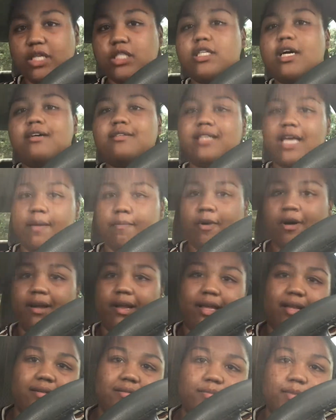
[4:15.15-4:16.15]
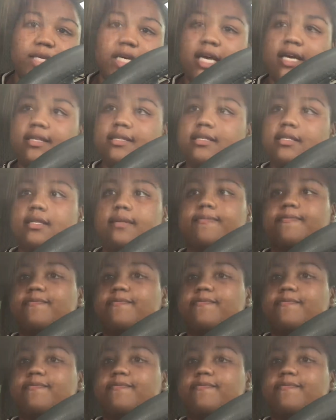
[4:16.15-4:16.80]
duct tape on it because,